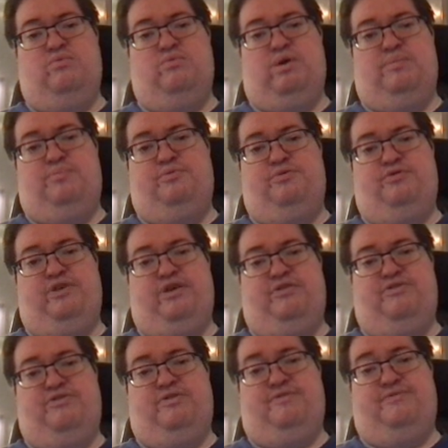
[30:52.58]

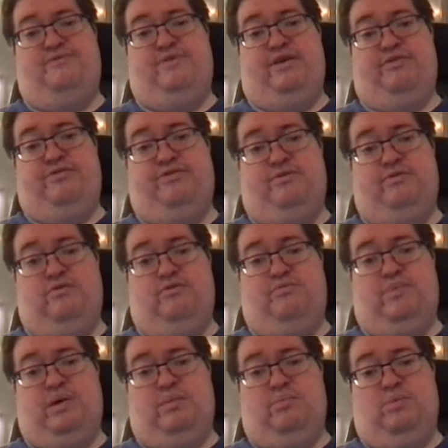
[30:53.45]
represents the fit of
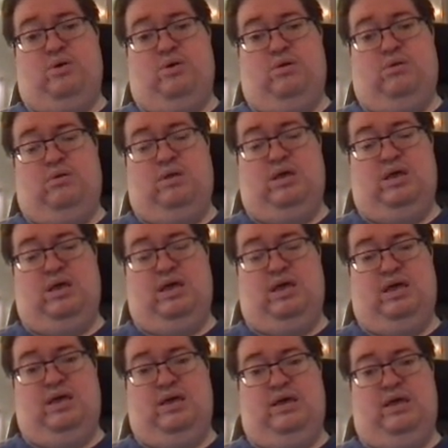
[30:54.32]
my model.
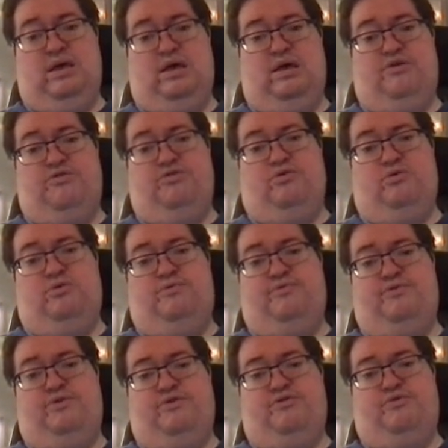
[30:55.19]
So the
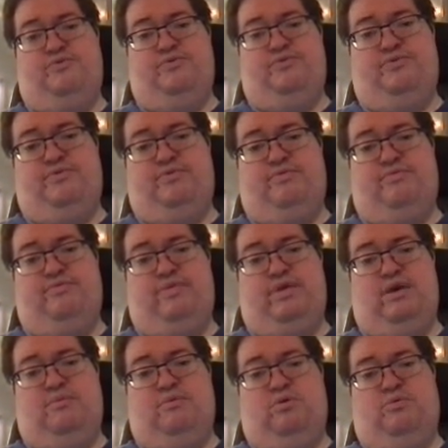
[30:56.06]
first
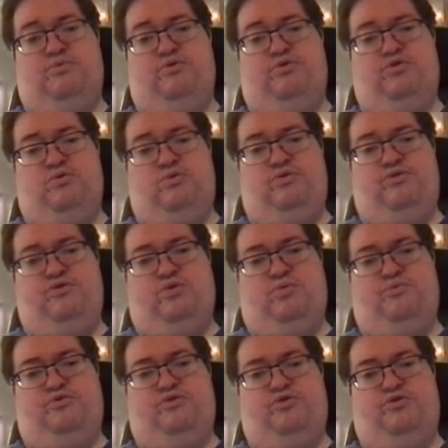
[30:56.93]
thing I'm going to do is
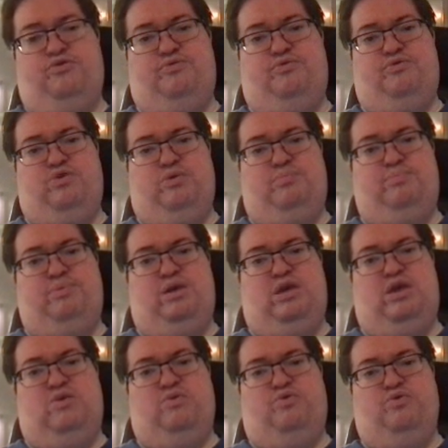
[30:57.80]
going to just take p
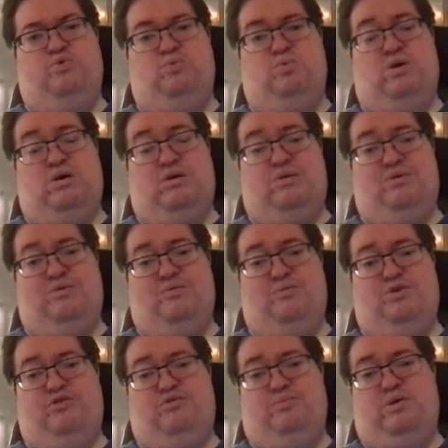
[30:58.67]
equal to 1,
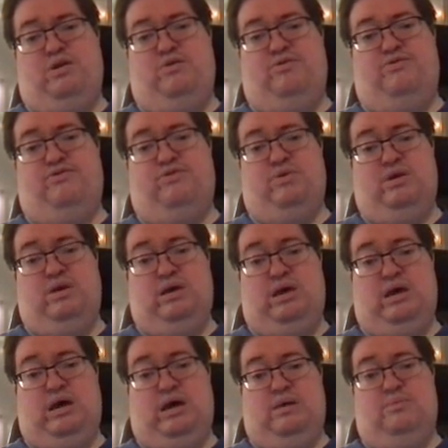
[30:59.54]
which means
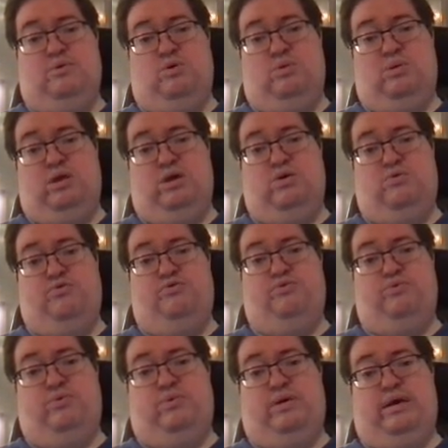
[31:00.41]
I'm only going
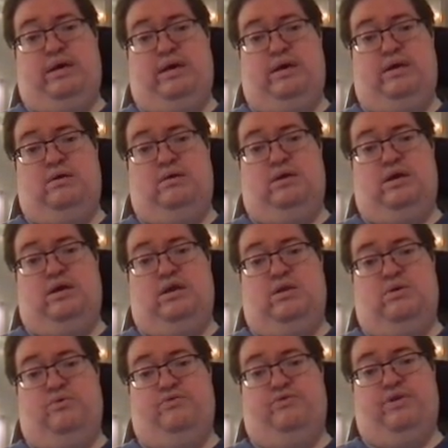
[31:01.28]
to
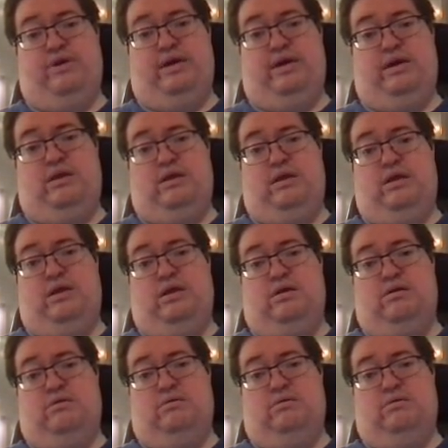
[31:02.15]
include a linear